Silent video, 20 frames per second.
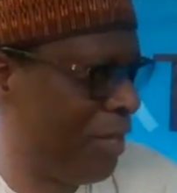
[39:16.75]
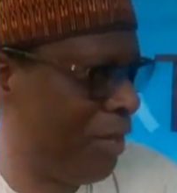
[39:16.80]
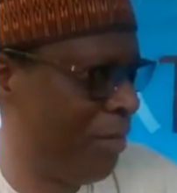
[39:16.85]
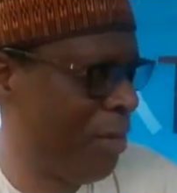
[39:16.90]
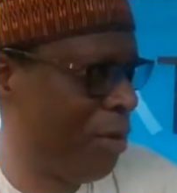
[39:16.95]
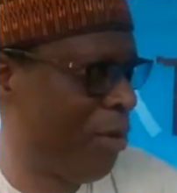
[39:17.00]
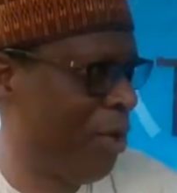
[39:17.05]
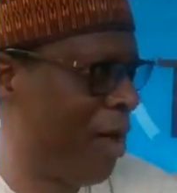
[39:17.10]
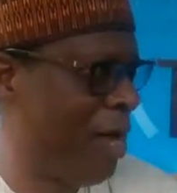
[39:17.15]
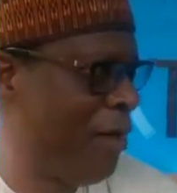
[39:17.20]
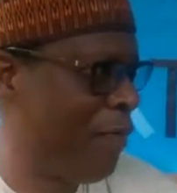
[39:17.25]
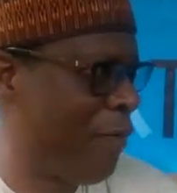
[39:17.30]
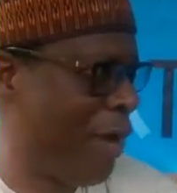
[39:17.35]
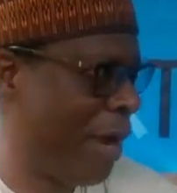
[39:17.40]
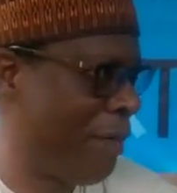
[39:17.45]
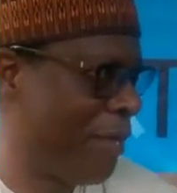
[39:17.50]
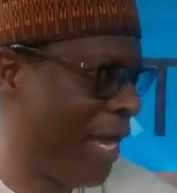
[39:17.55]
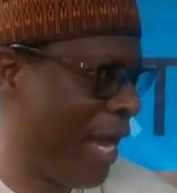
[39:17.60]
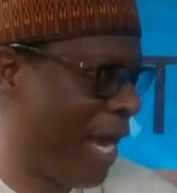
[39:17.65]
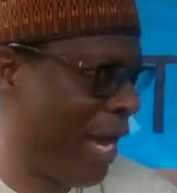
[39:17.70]
Because you
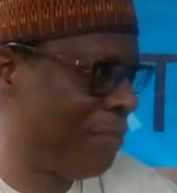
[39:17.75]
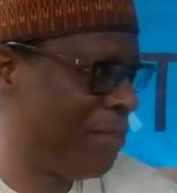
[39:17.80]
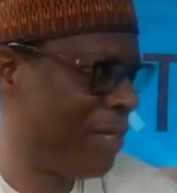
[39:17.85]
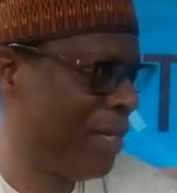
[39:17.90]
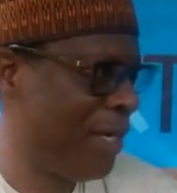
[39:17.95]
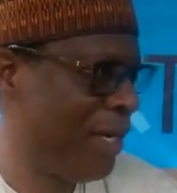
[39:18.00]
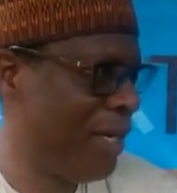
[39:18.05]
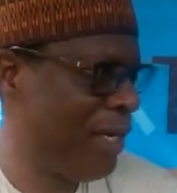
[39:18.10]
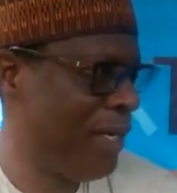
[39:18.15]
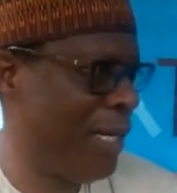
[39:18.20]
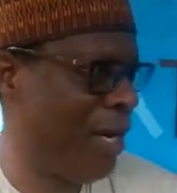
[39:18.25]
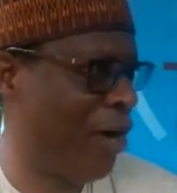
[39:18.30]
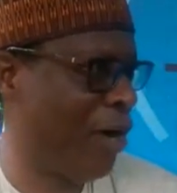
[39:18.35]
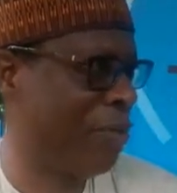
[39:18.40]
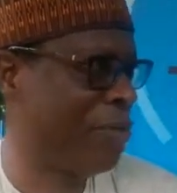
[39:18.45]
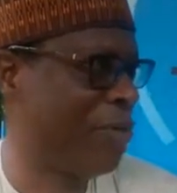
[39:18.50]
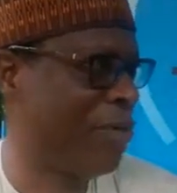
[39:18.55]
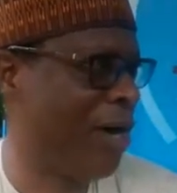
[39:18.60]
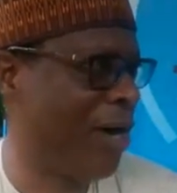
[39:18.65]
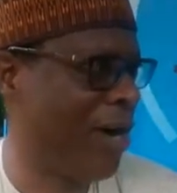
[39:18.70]
find the yams, they
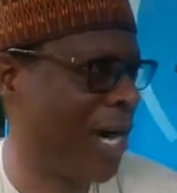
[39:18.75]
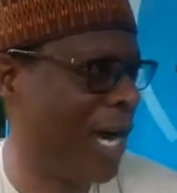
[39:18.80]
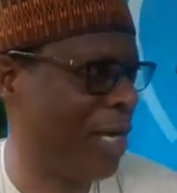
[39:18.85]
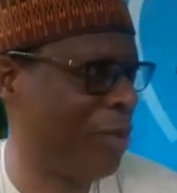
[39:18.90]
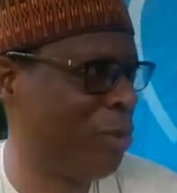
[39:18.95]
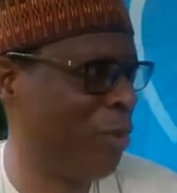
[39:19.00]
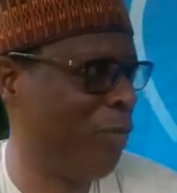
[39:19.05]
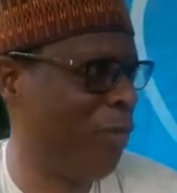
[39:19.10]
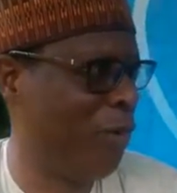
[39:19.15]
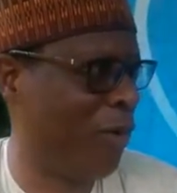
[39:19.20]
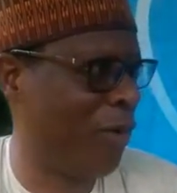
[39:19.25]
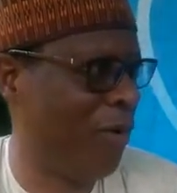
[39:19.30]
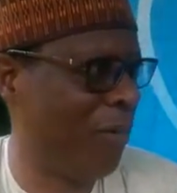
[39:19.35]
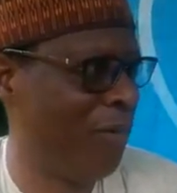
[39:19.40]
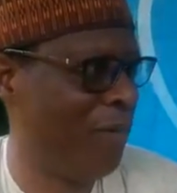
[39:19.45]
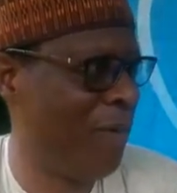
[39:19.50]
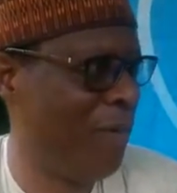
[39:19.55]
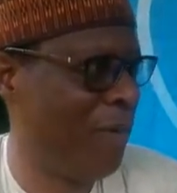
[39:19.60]
obstruct cattle from